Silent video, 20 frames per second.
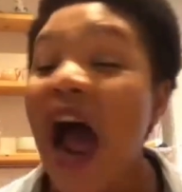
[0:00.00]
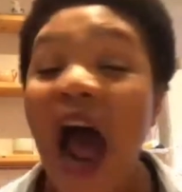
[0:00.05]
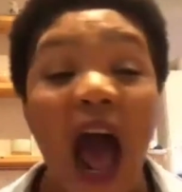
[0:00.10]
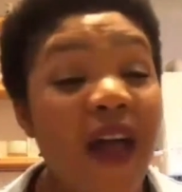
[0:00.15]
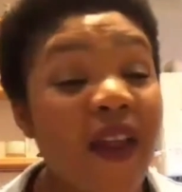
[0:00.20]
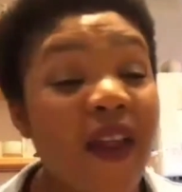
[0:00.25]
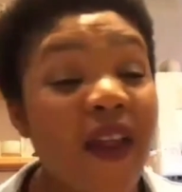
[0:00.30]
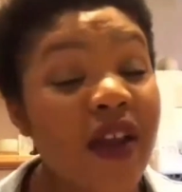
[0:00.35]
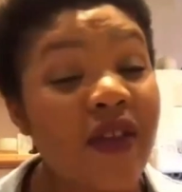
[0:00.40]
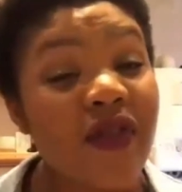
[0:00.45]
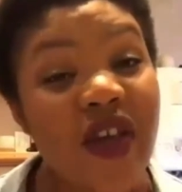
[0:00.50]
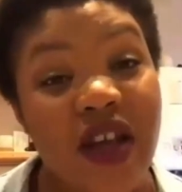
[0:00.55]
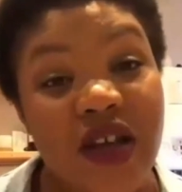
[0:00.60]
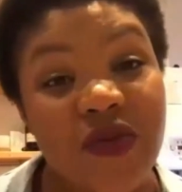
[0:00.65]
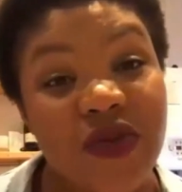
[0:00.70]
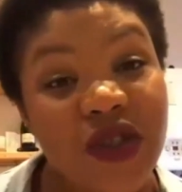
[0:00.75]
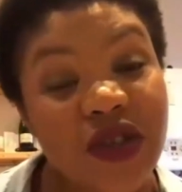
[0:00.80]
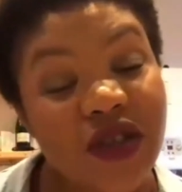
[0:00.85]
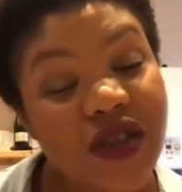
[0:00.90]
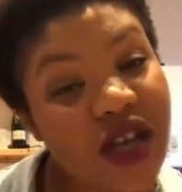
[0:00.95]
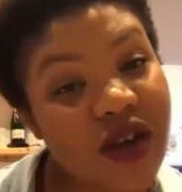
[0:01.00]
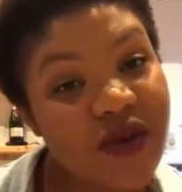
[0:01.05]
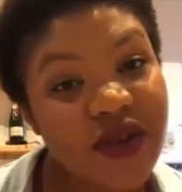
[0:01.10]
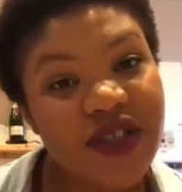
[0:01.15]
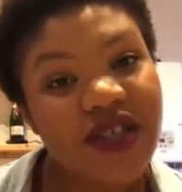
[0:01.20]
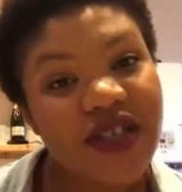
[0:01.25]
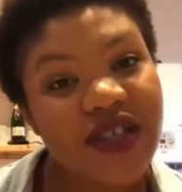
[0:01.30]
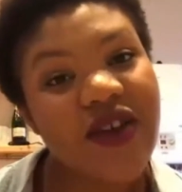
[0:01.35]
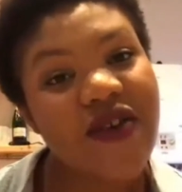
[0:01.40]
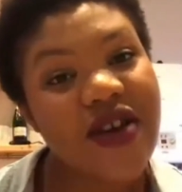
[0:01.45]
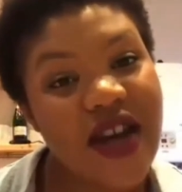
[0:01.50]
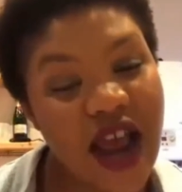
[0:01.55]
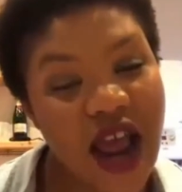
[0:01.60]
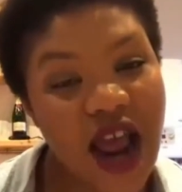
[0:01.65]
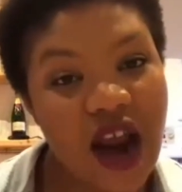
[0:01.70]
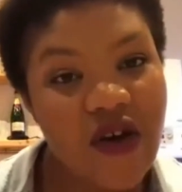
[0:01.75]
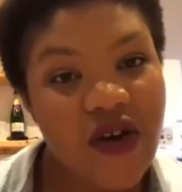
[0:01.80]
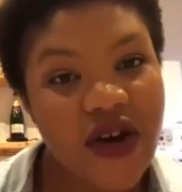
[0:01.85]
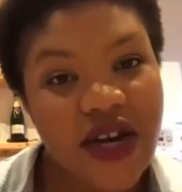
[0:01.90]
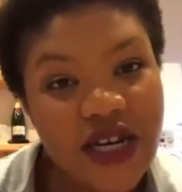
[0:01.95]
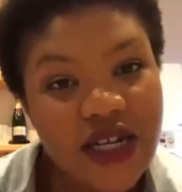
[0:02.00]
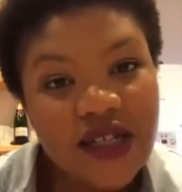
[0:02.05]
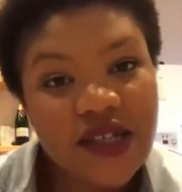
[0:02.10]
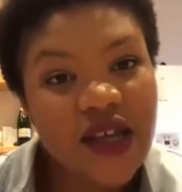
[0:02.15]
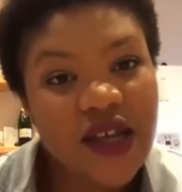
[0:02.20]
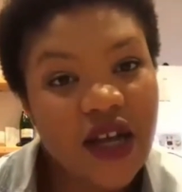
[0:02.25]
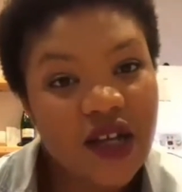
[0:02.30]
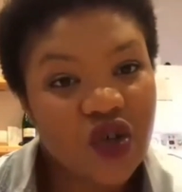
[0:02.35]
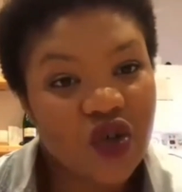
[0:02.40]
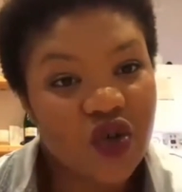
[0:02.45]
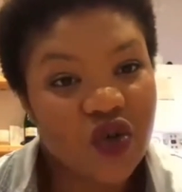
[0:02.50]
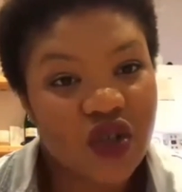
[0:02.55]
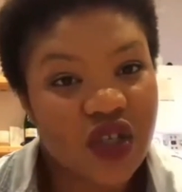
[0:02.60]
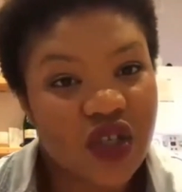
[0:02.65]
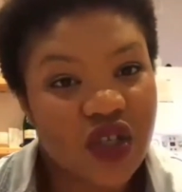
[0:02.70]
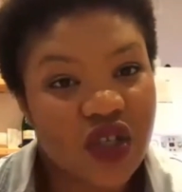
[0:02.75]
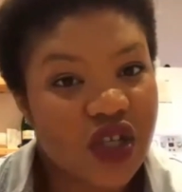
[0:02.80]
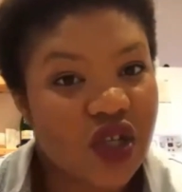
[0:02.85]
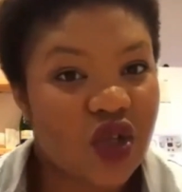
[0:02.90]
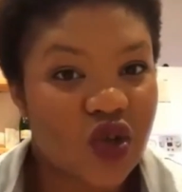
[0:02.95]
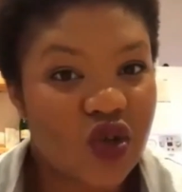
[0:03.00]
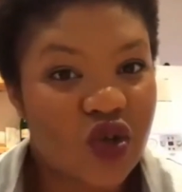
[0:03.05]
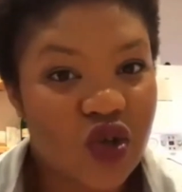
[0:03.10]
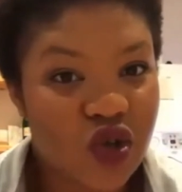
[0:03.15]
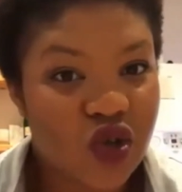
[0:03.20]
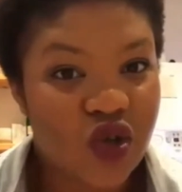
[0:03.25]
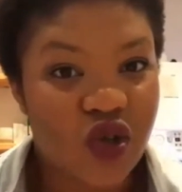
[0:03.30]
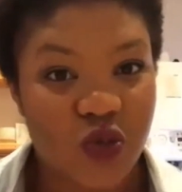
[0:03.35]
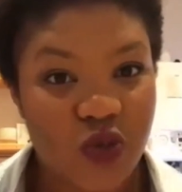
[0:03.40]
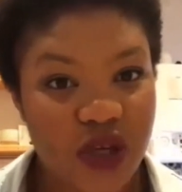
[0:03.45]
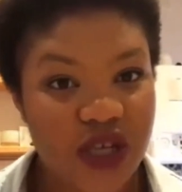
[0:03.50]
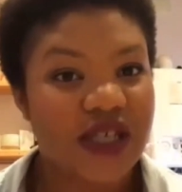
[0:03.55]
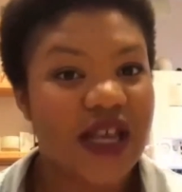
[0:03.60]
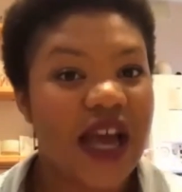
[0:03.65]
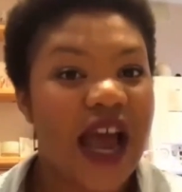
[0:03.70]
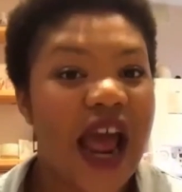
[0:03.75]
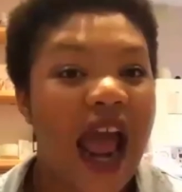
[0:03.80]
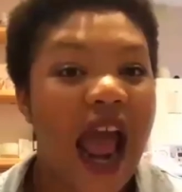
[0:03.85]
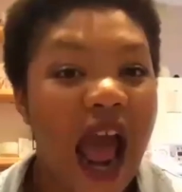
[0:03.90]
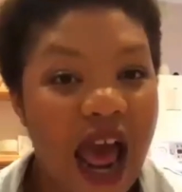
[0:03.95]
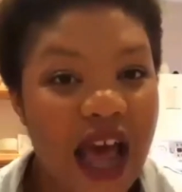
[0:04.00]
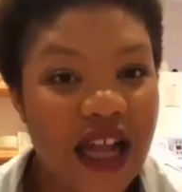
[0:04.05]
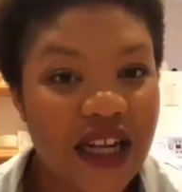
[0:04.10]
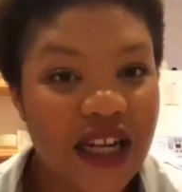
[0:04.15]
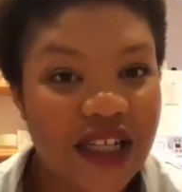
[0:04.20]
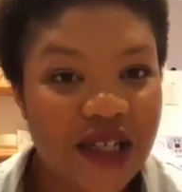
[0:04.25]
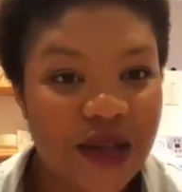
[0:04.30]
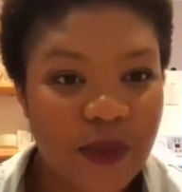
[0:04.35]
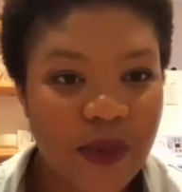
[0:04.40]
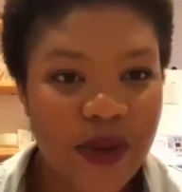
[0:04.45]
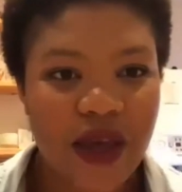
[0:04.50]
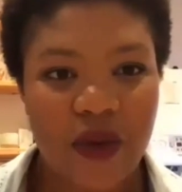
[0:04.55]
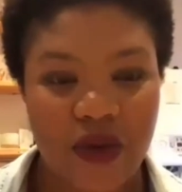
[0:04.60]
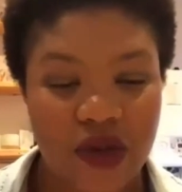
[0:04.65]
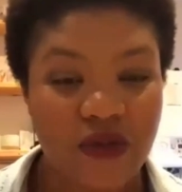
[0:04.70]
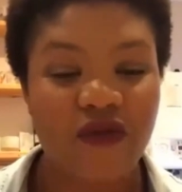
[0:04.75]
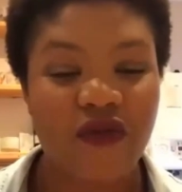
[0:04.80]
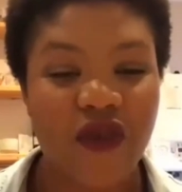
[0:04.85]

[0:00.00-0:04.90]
I don't think it was because I was so inherently such a goody two shoes, because I had to be.